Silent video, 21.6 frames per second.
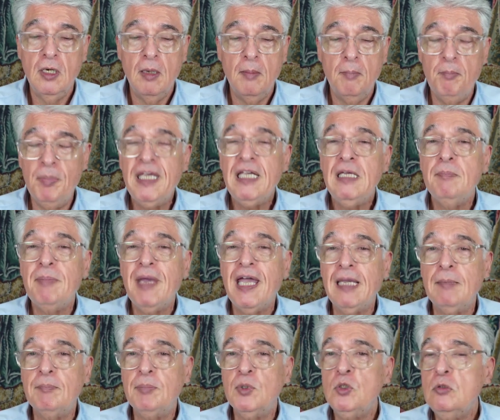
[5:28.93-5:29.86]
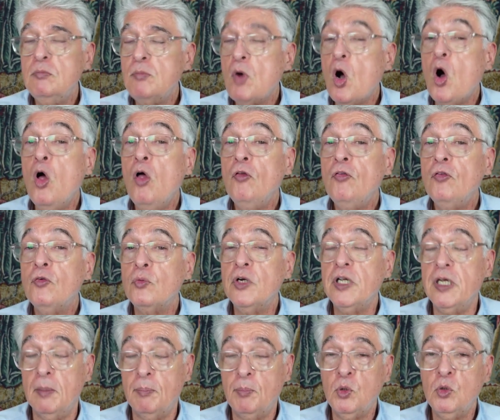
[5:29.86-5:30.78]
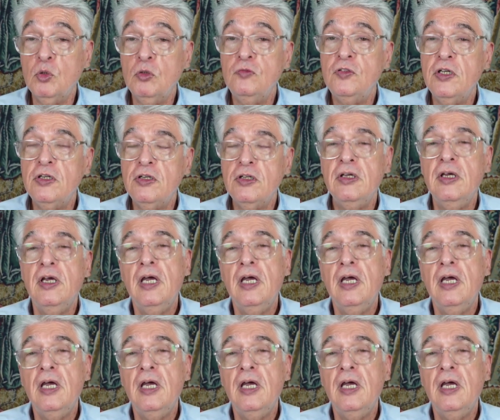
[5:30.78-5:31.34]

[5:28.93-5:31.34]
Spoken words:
bing, bang, boom, all three approved it.